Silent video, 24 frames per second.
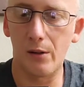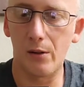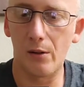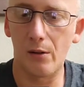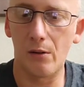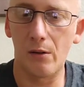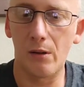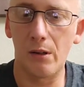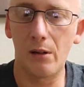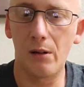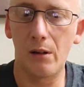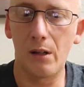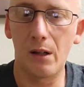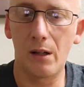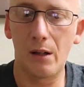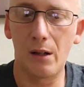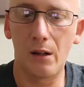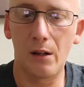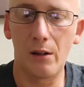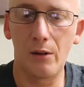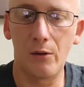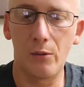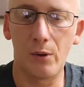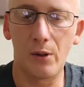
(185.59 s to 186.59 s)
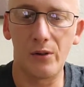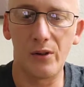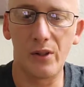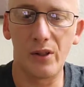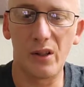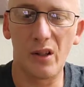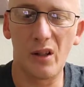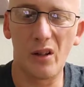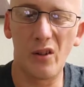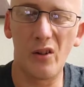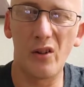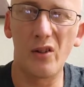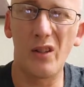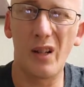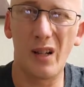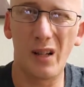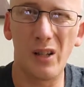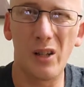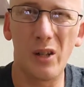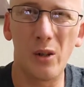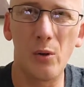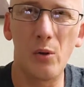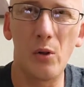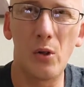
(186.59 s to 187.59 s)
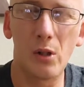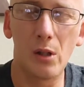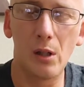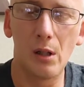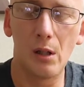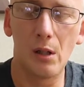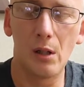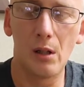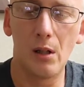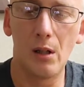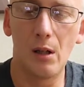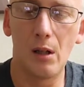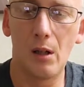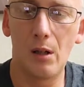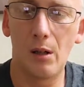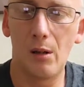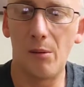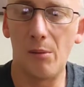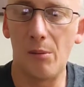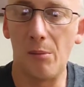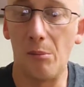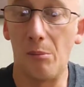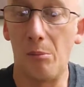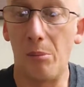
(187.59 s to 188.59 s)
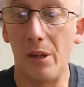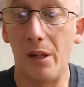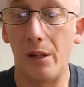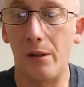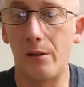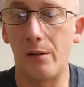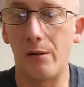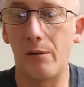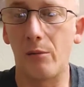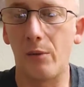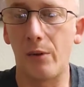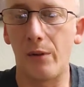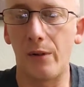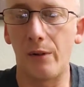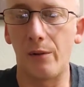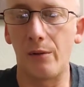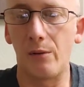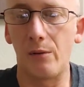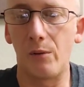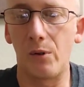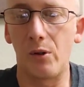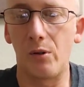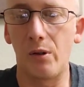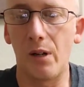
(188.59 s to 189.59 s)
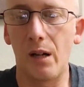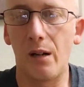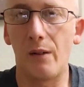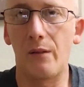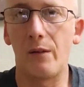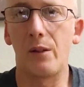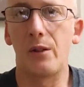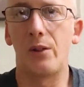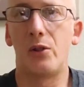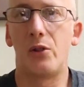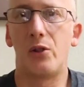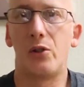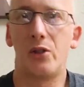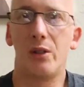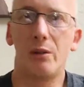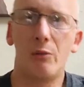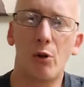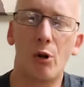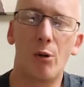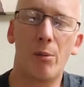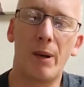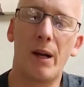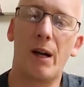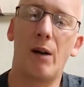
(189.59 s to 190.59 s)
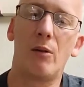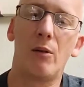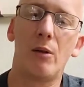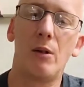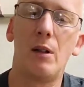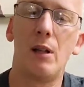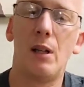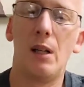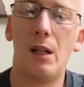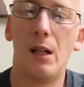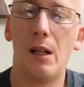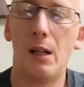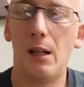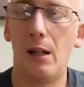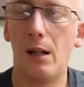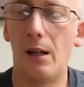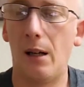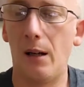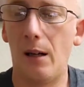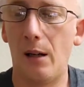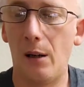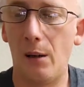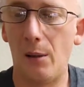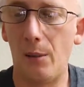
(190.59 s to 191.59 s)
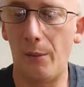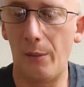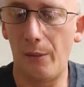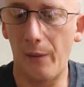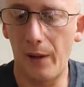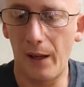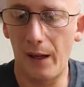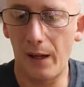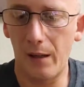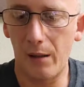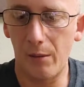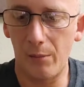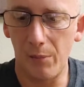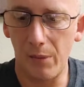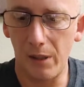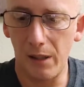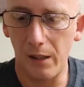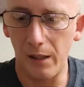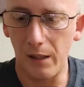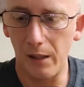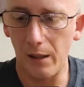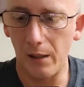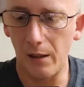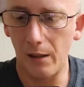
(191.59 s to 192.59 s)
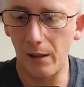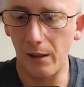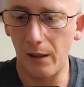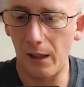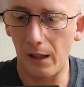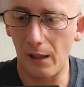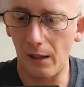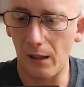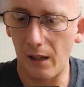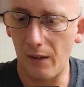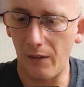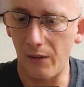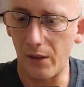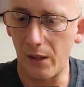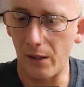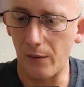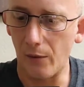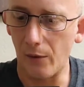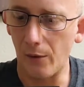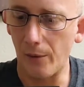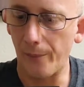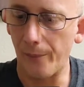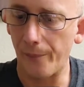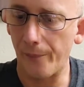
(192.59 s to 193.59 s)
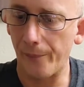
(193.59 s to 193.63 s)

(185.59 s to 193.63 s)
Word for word: So here again, 2600 is not huge, um, but with when you have zero power, um, that can be a lifesaver.